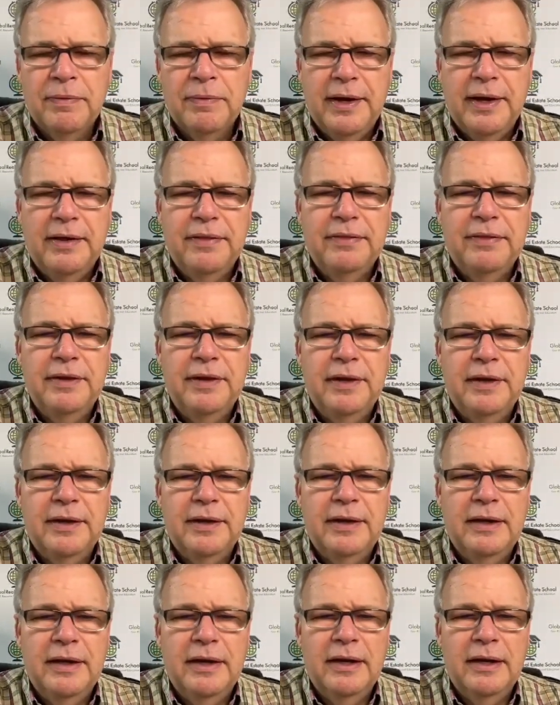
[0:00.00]
And then
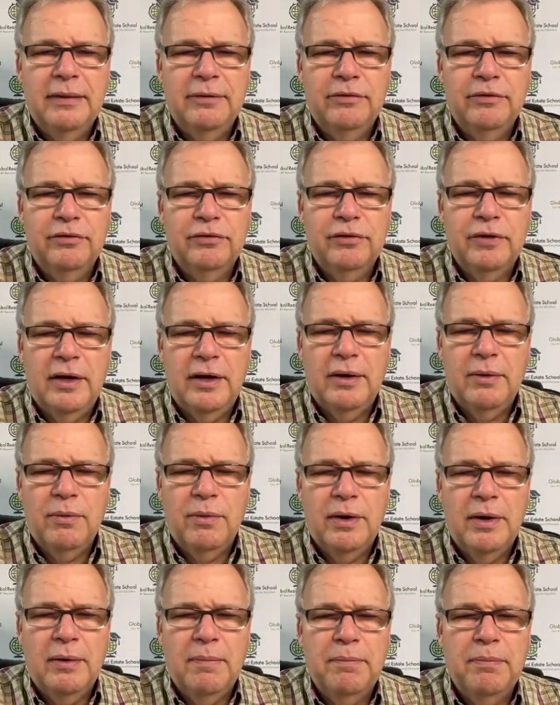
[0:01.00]
again, I just kind of
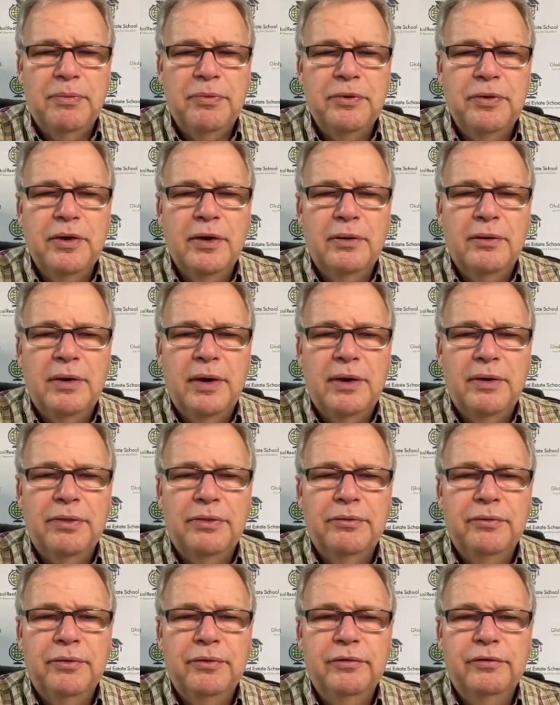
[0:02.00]
want to go down
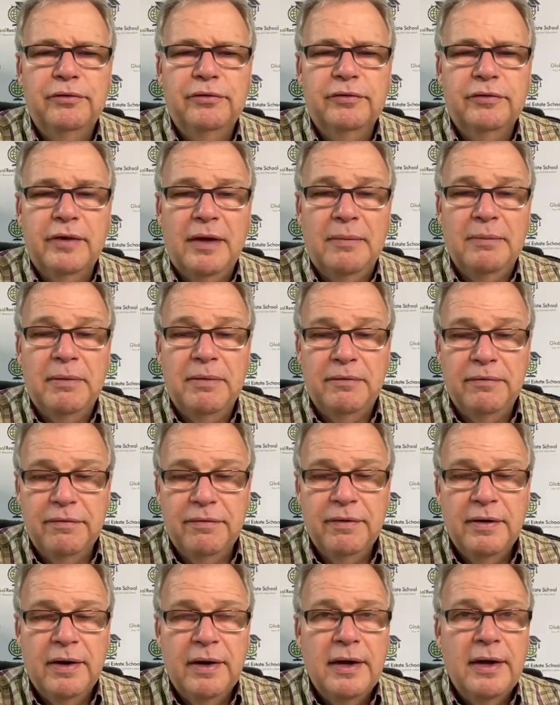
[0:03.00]
through some of
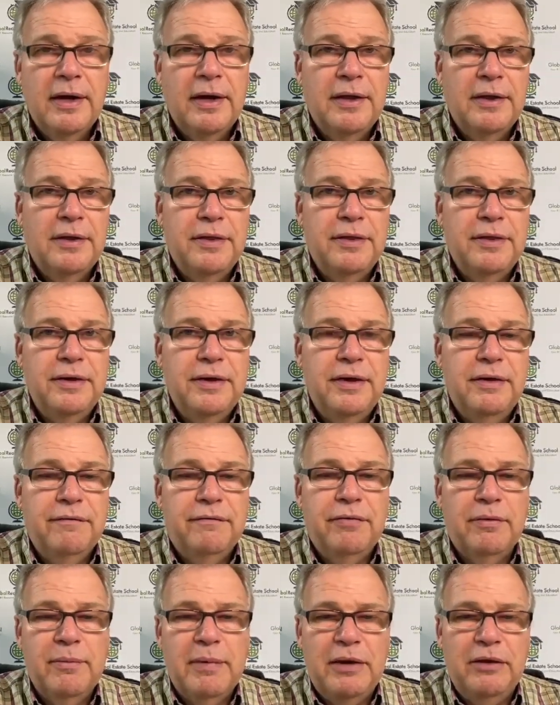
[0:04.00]
the
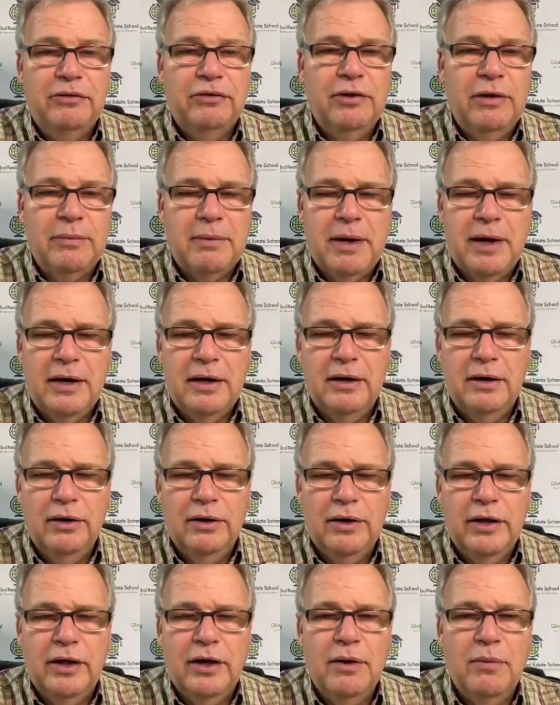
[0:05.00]
information. I'm kind of
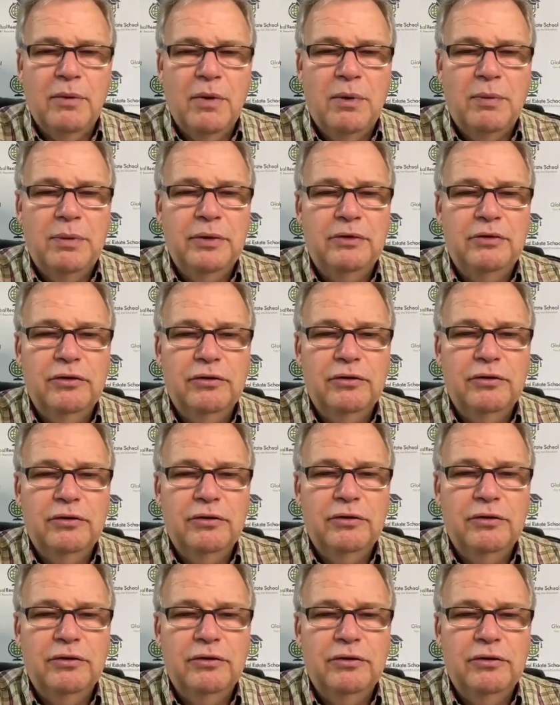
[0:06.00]
looking at what we just
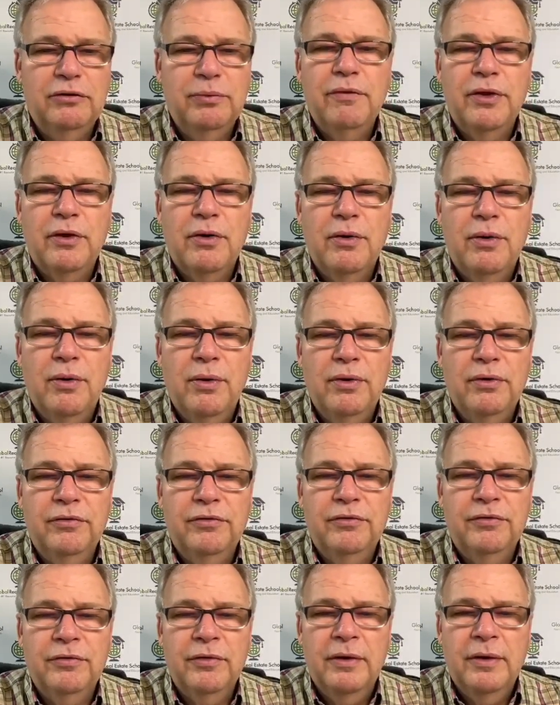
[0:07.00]
went over in the
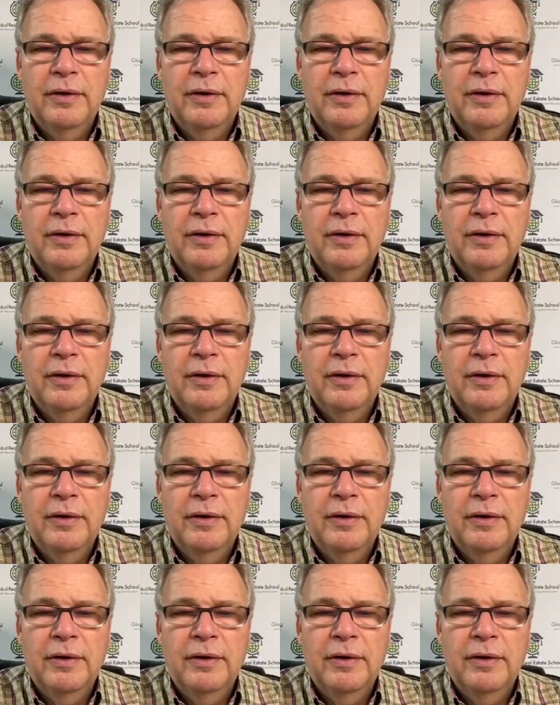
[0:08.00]
course